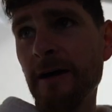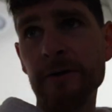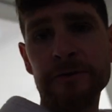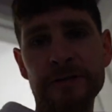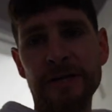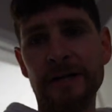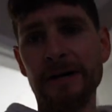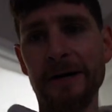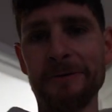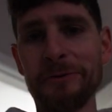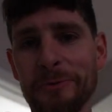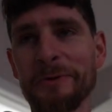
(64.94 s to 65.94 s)
Oh dear,
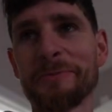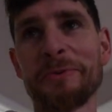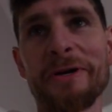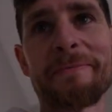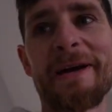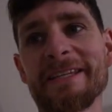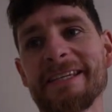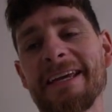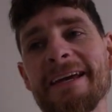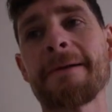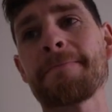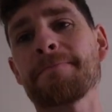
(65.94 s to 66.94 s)
our room is pretty
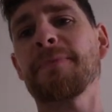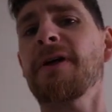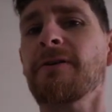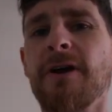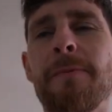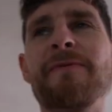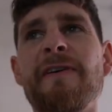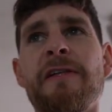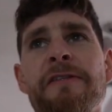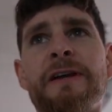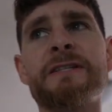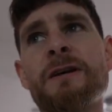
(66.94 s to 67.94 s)
messy. But there are a couple of
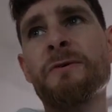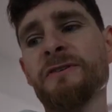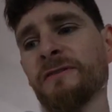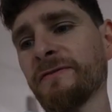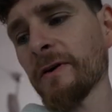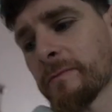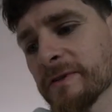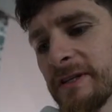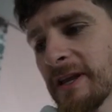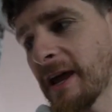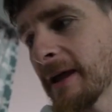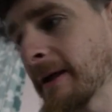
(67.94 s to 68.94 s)
other things I want to film
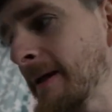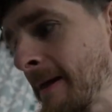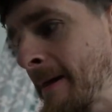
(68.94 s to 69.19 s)
today